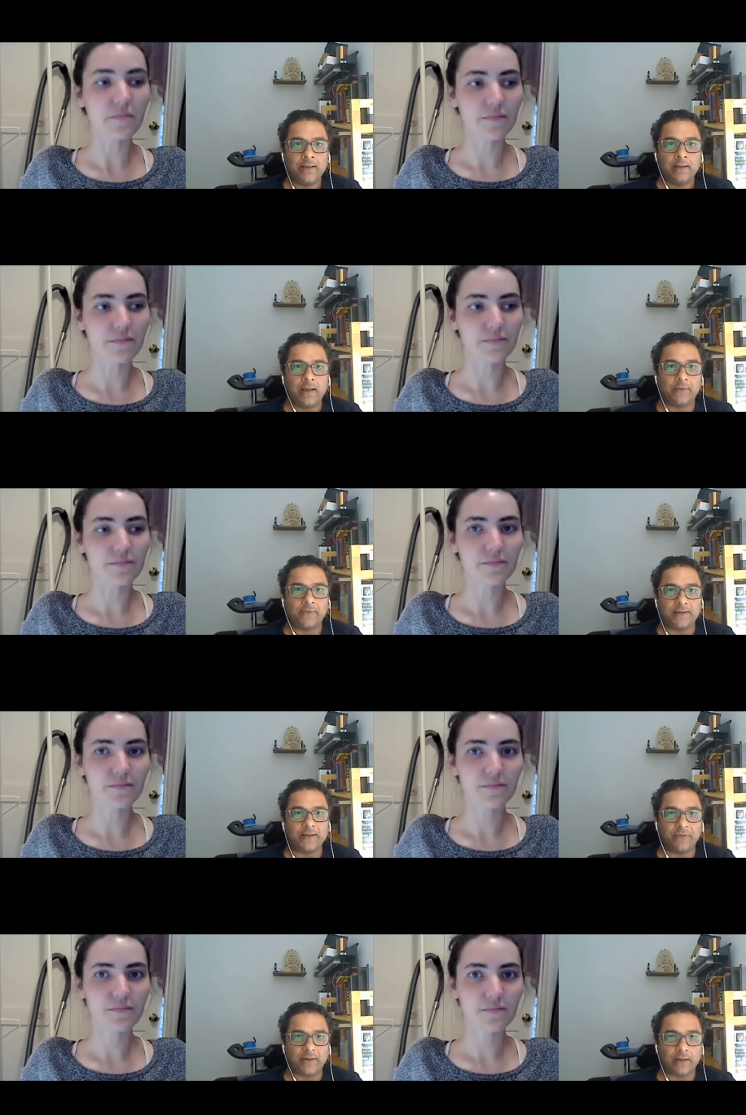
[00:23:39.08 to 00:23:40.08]
Speaker 1: as a
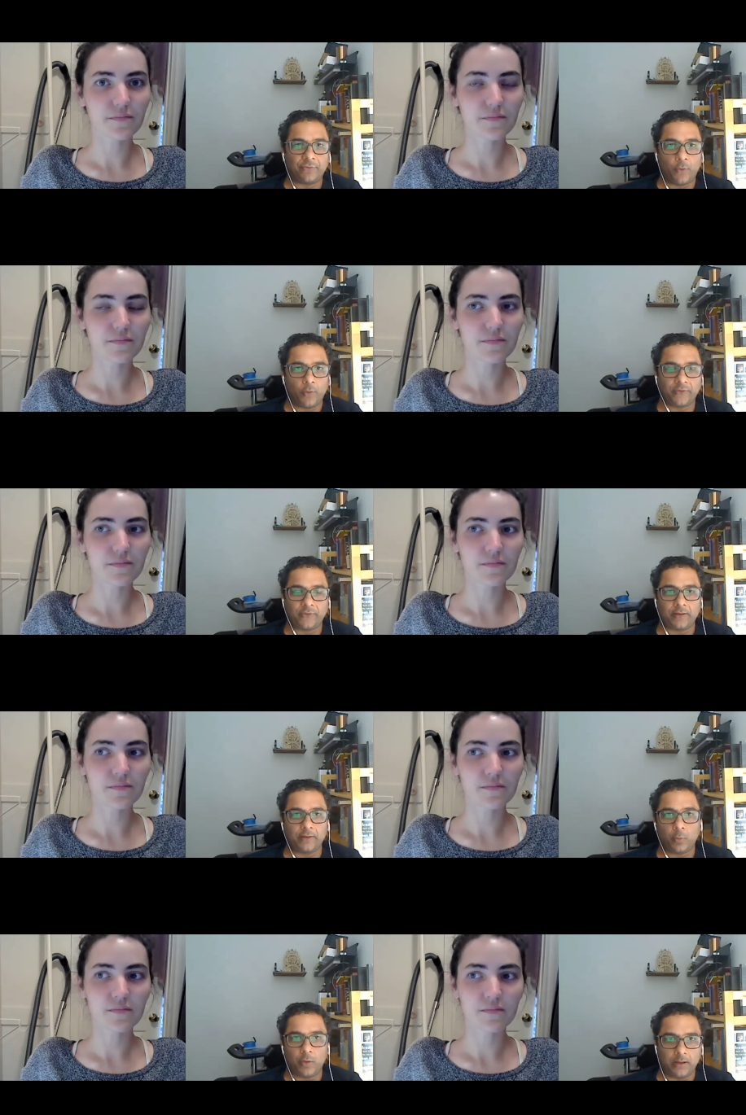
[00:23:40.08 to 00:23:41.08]
significant force in
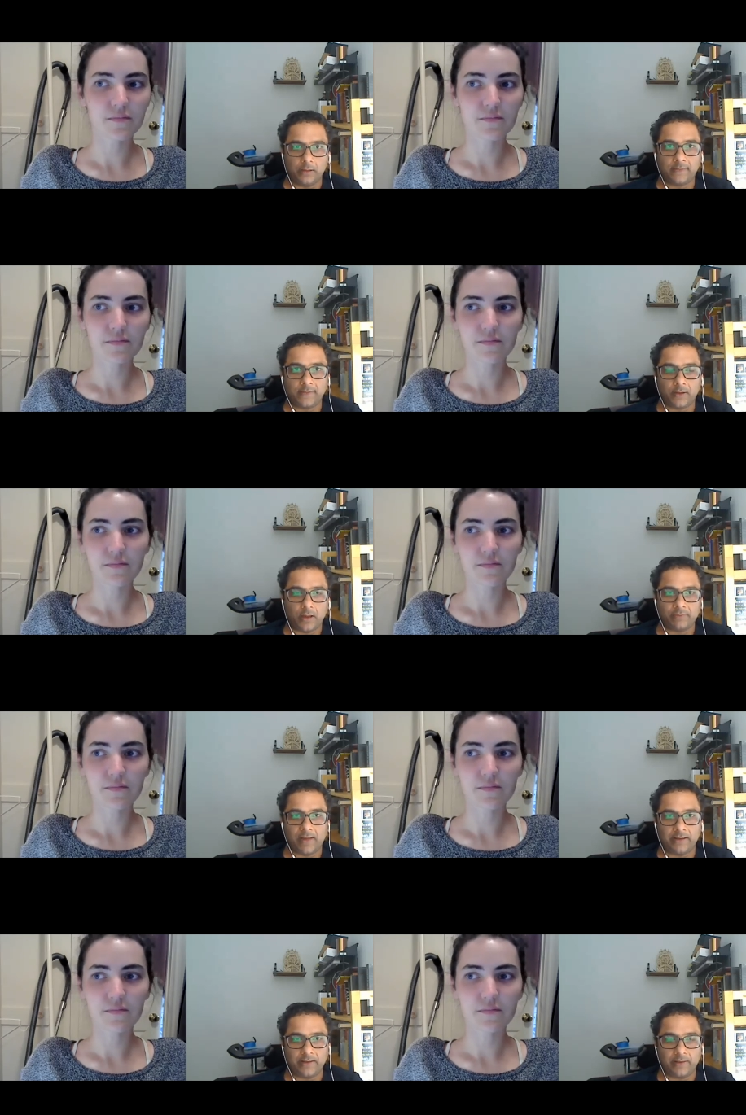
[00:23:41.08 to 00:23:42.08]
the world, Silicon
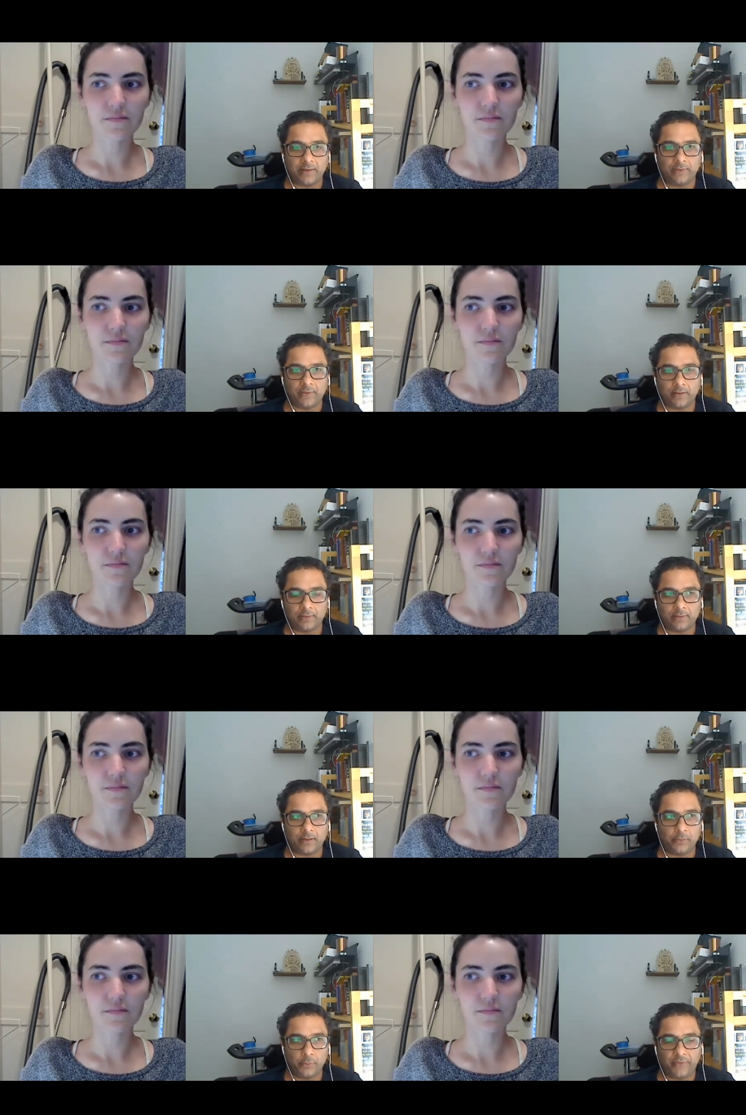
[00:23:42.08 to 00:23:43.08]
Valley is on
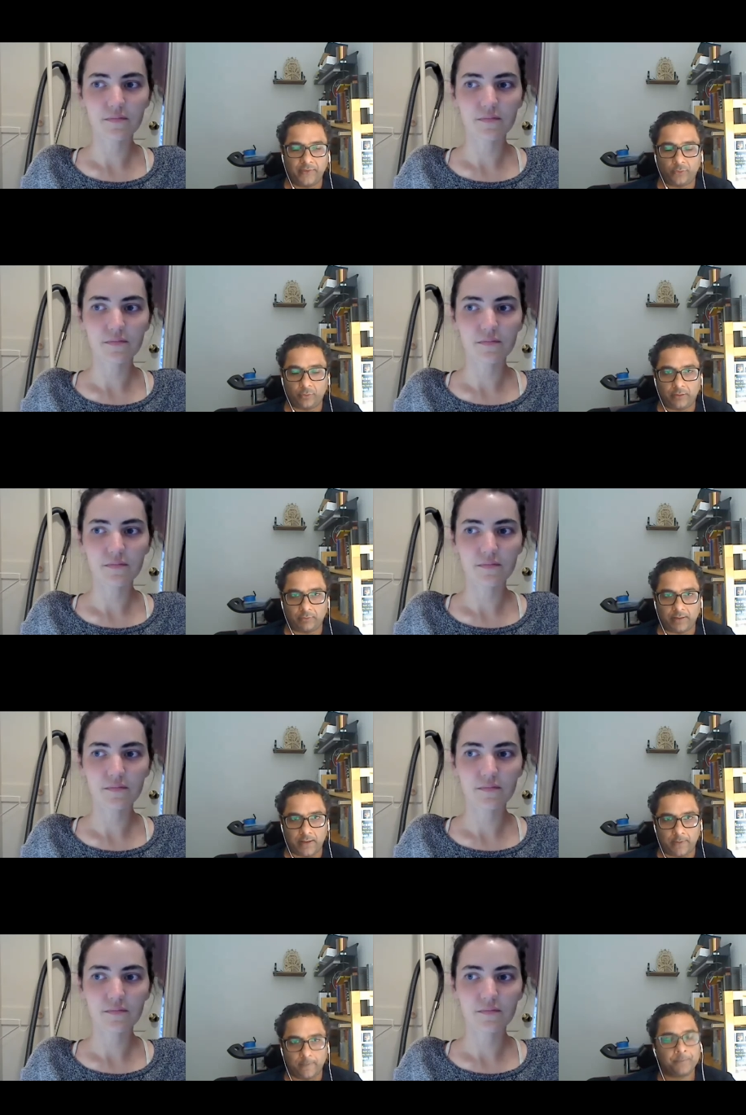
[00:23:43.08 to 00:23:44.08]
a losing streak right
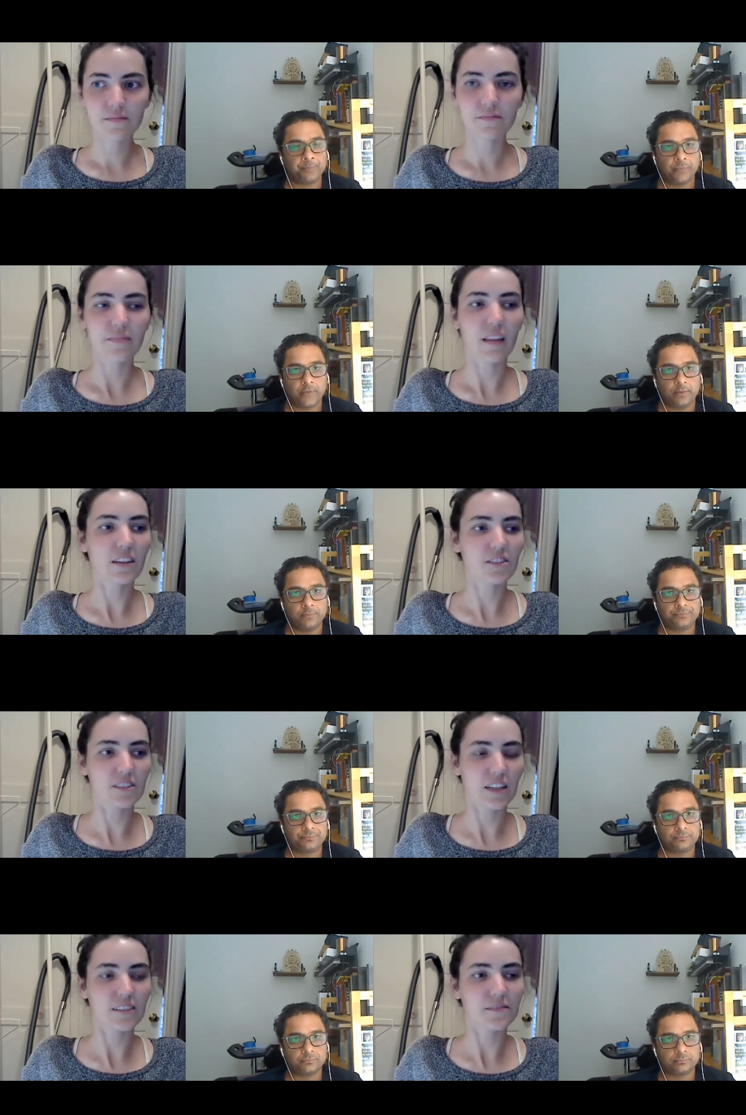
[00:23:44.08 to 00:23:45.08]
now.
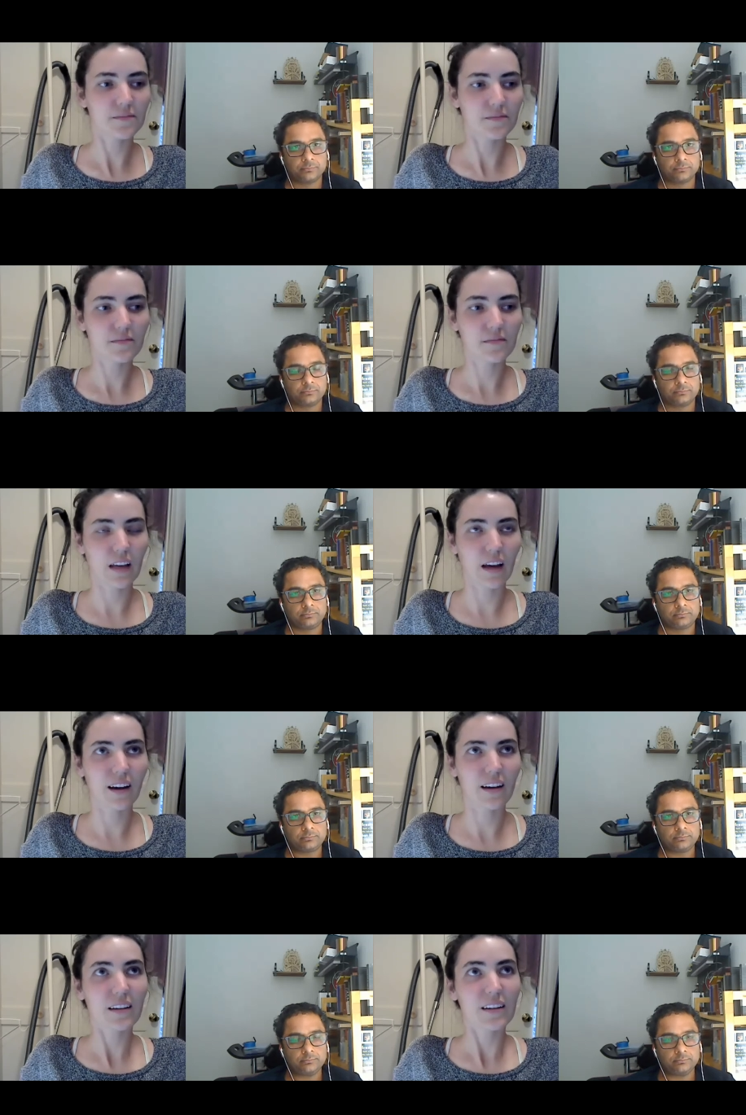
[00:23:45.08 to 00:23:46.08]
Speaker 2: Interesting.
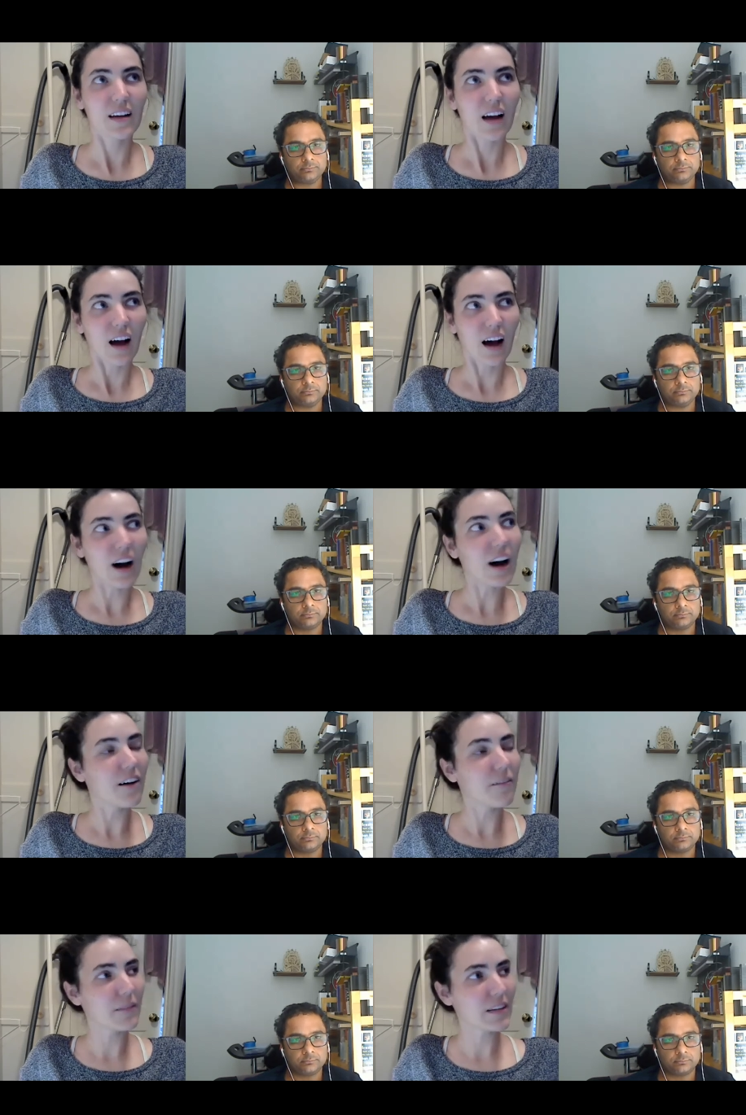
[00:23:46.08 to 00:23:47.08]
Yeah.
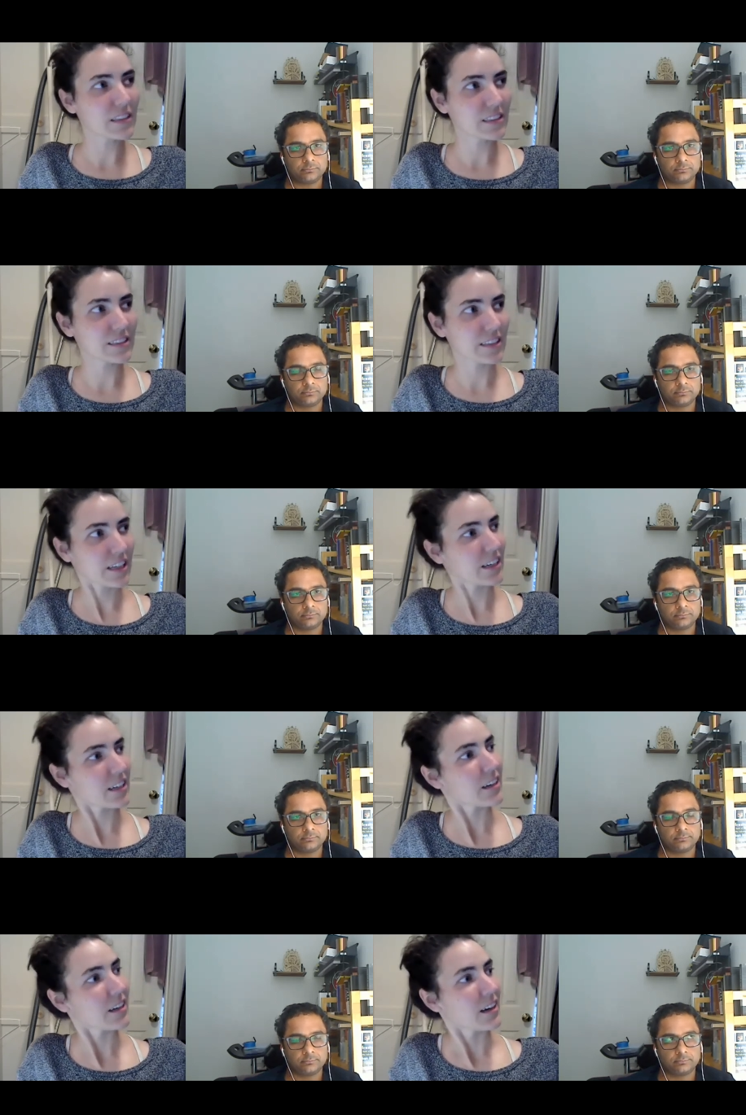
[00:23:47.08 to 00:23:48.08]
Um, let's
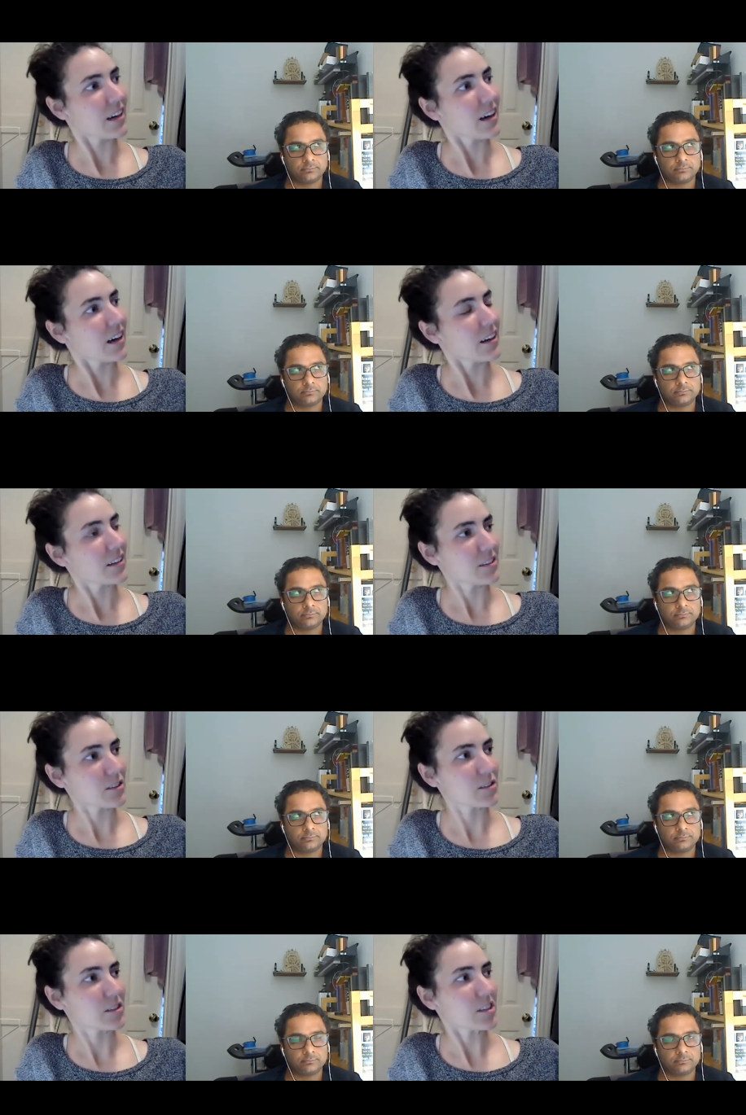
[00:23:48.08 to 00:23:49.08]
see.
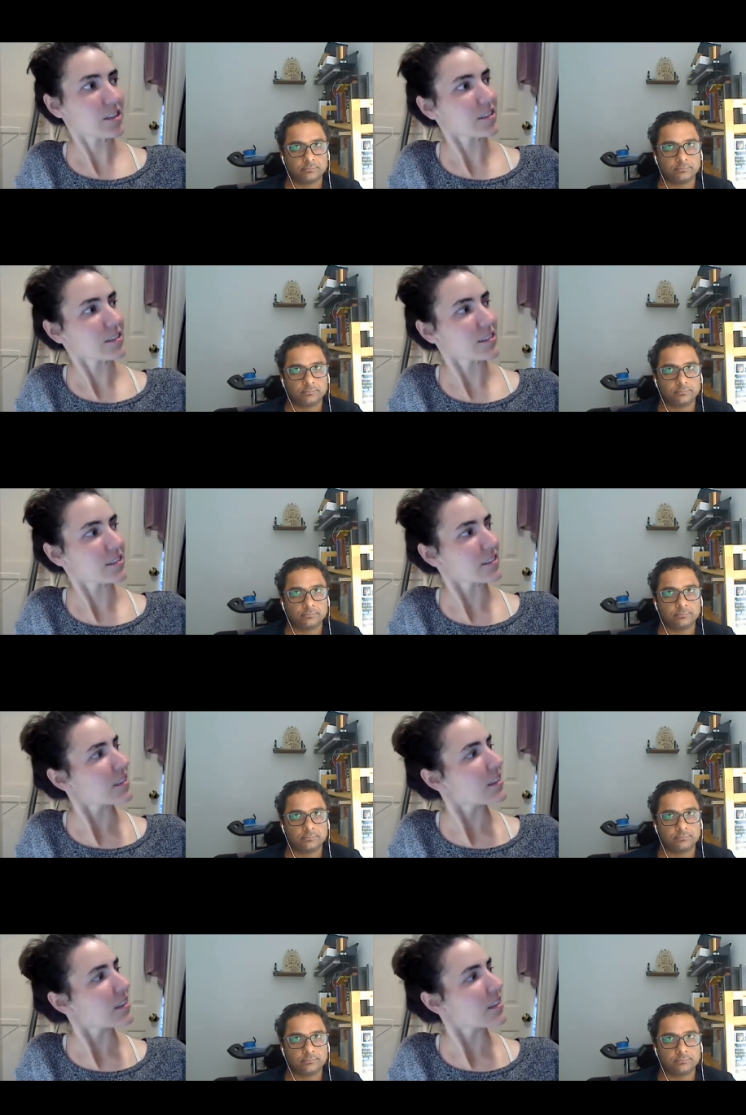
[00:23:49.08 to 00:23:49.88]
Losers.